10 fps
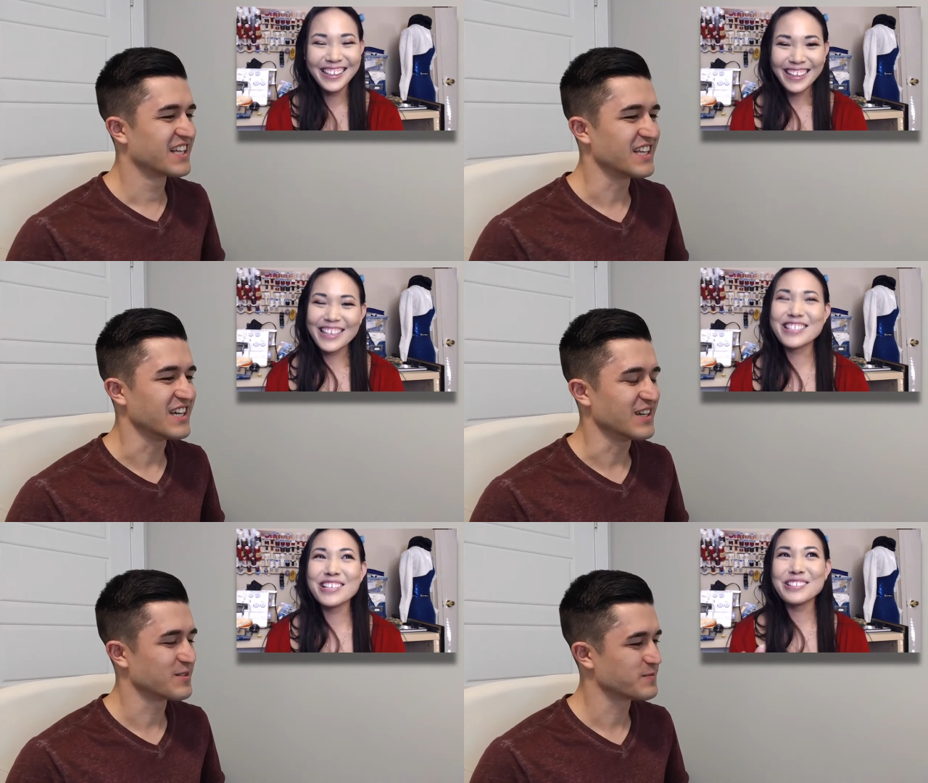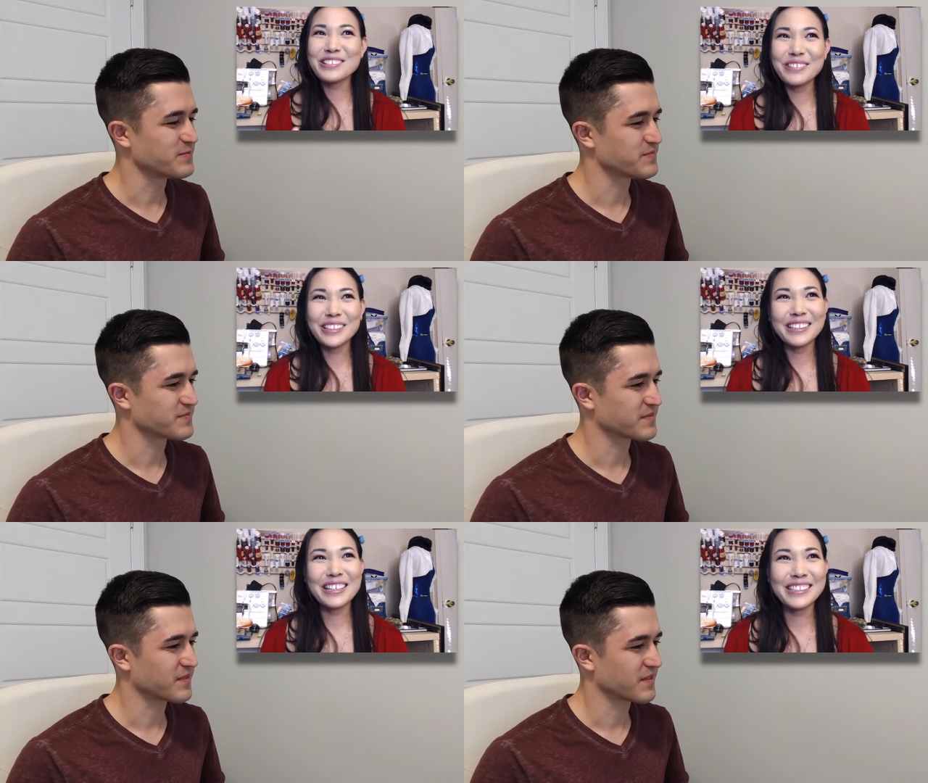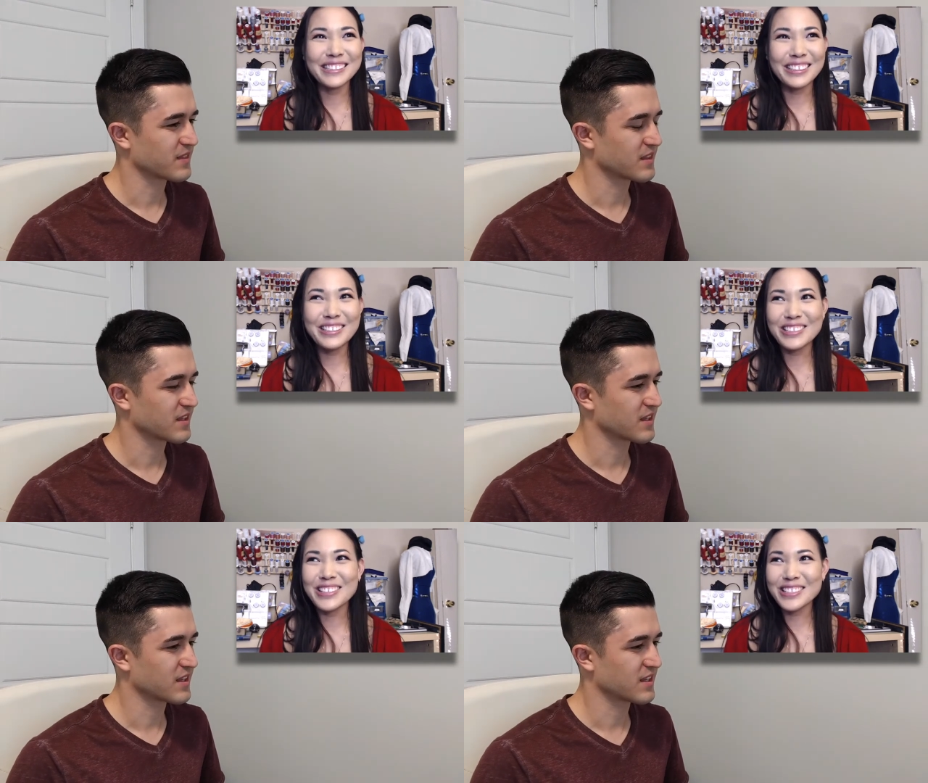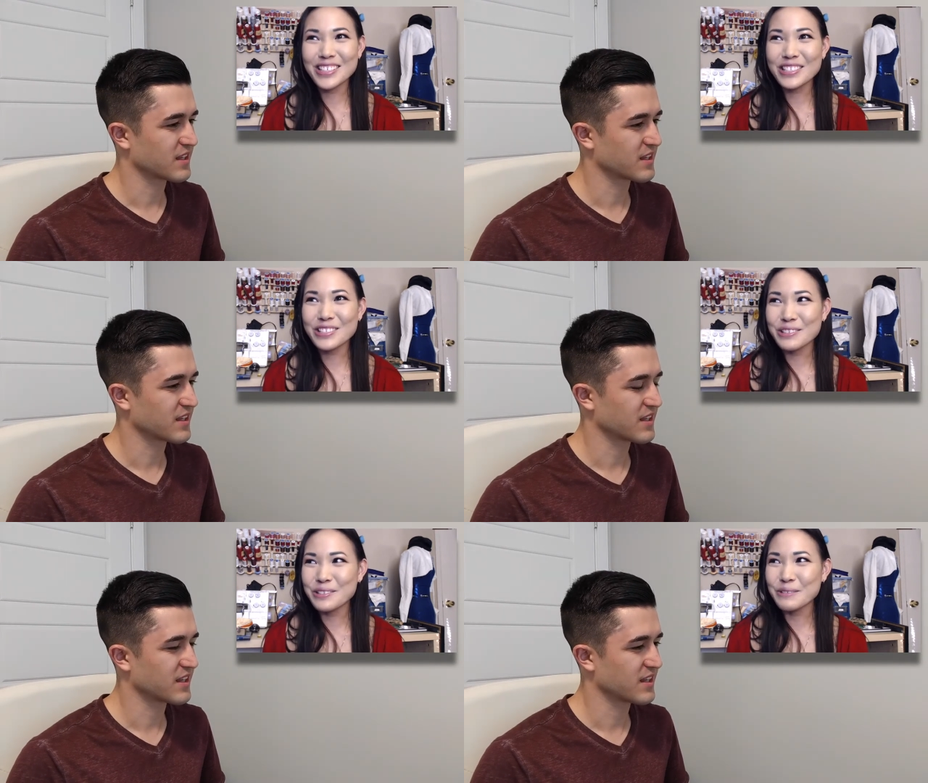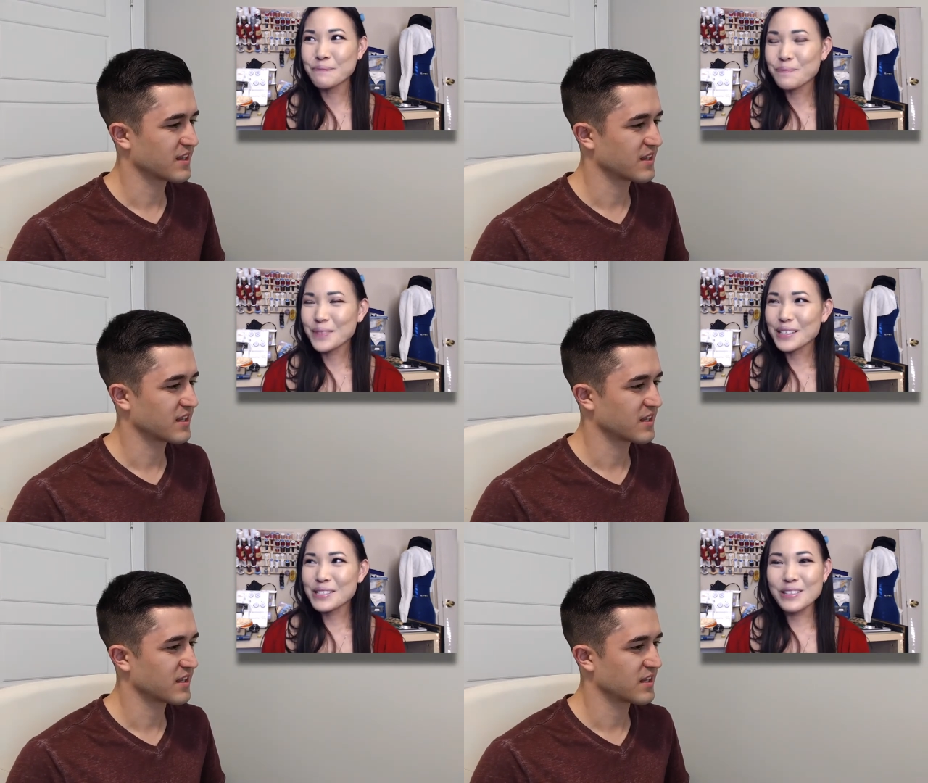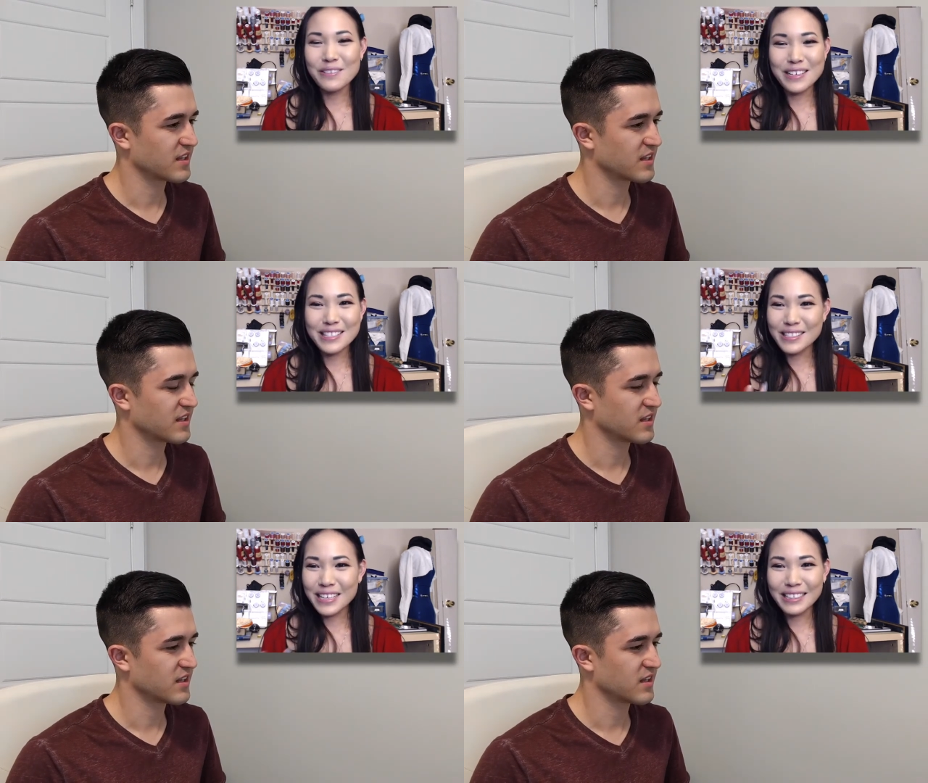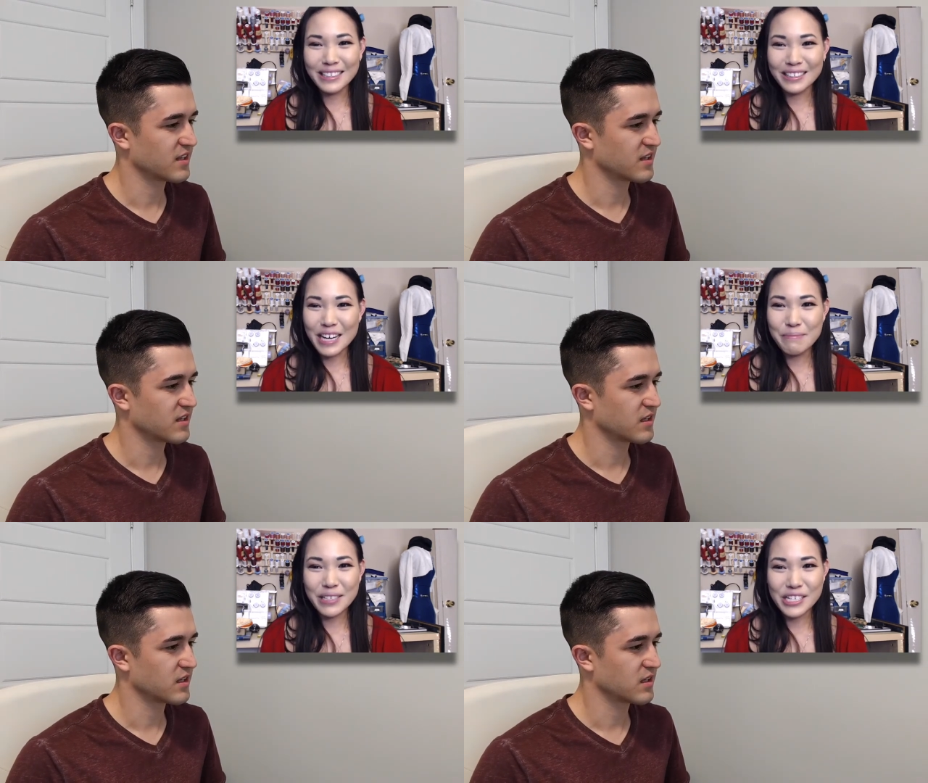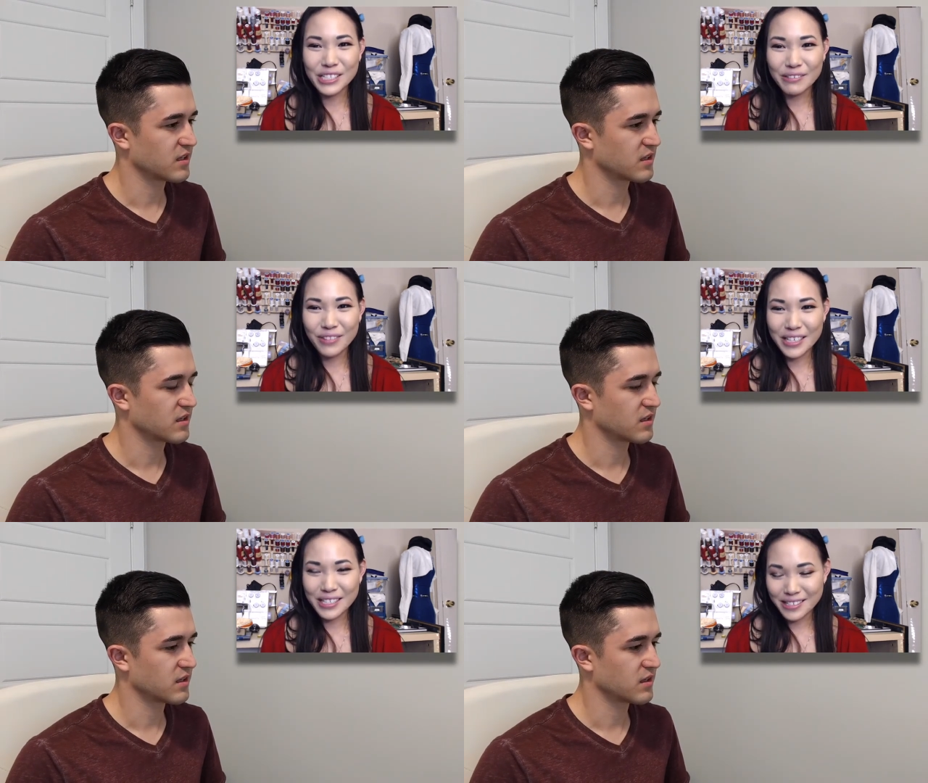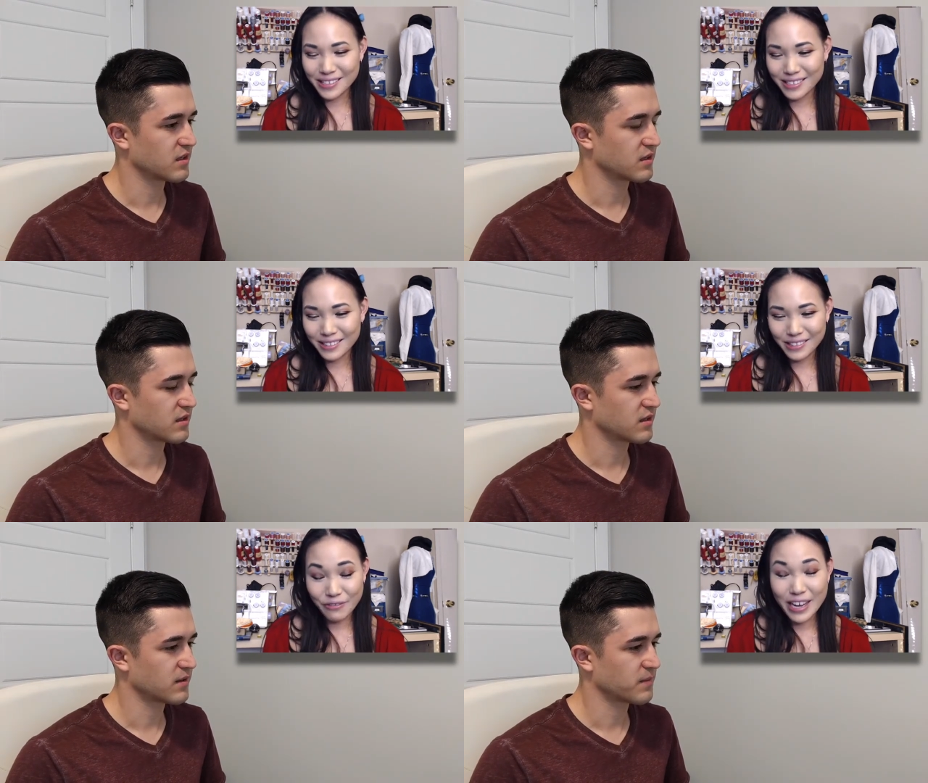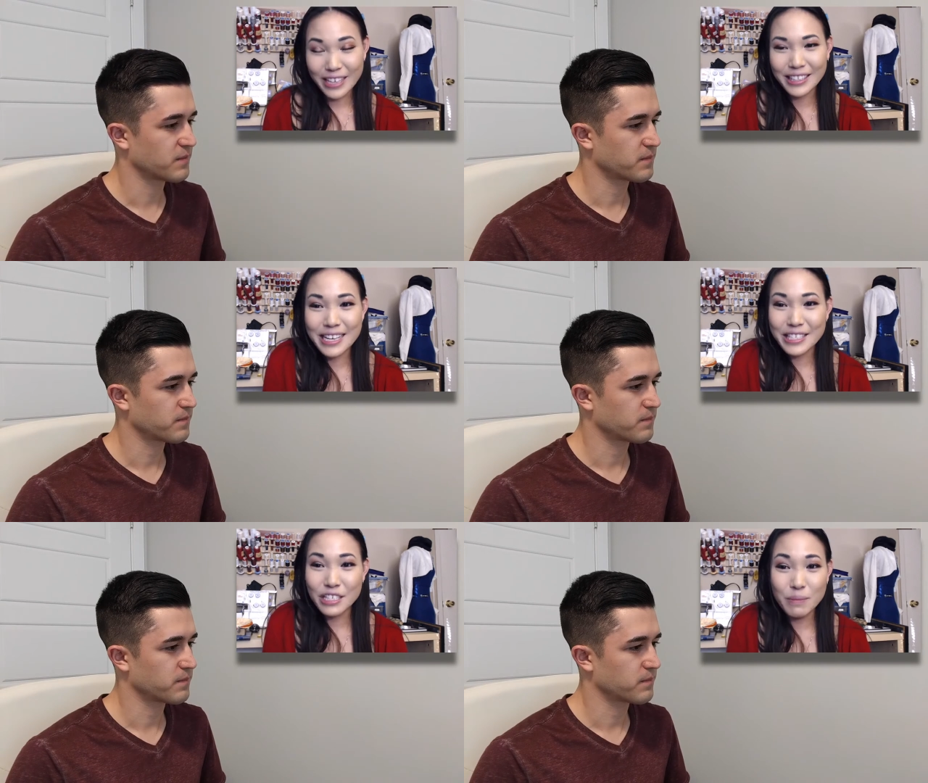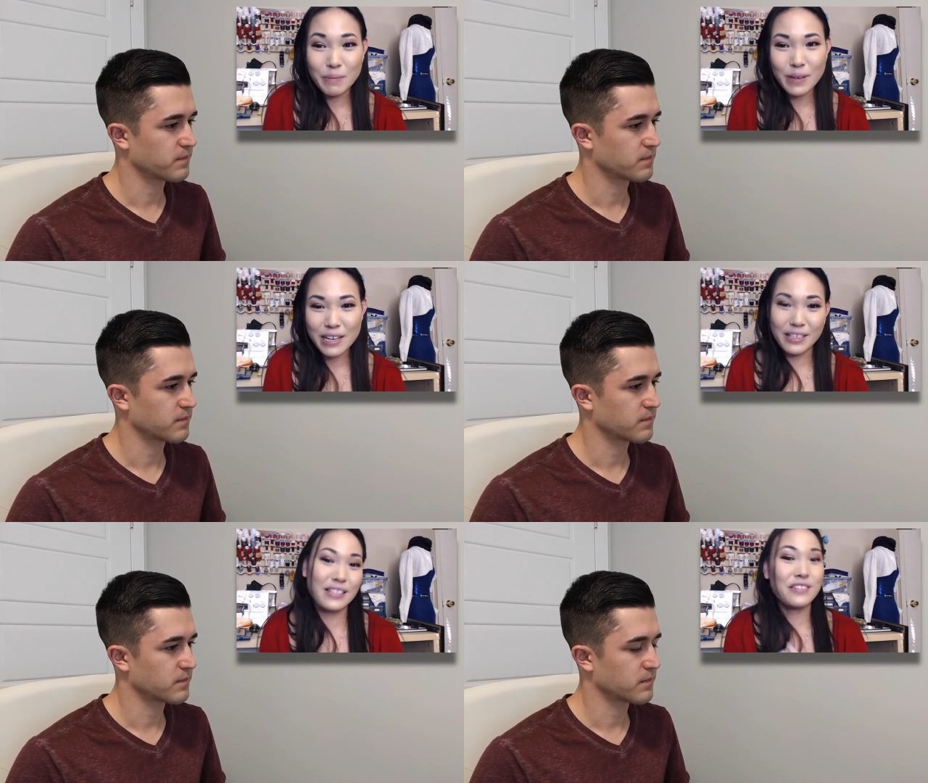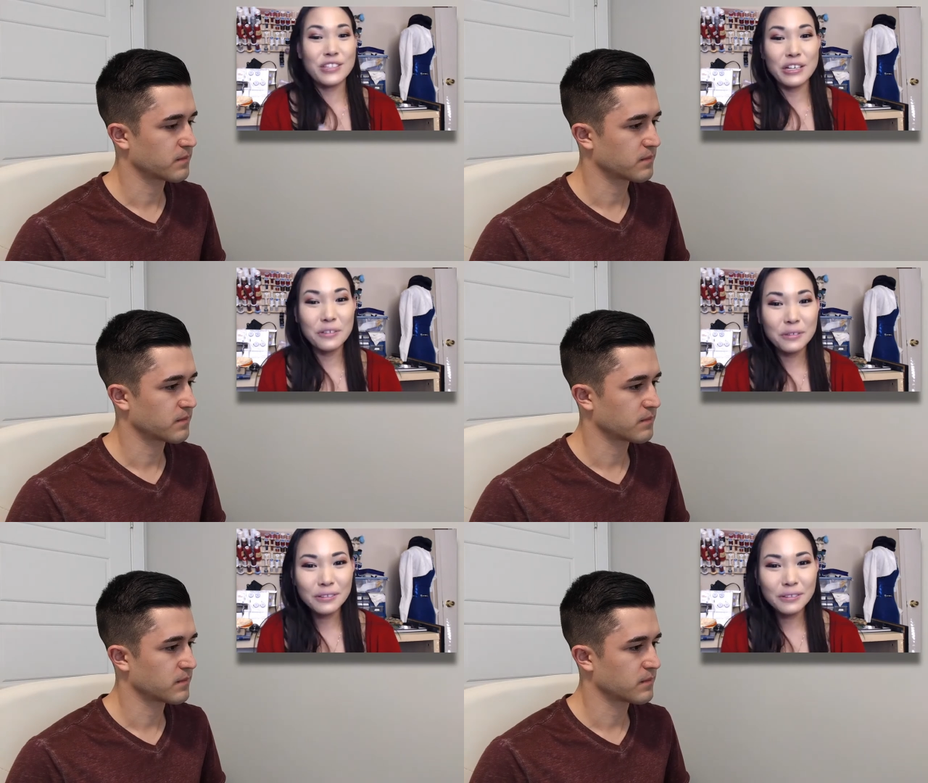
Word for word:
Speaker 1: It's yeah. also well, it's all it's also so it's like a combination of things. It's the fact that I tell people I can sew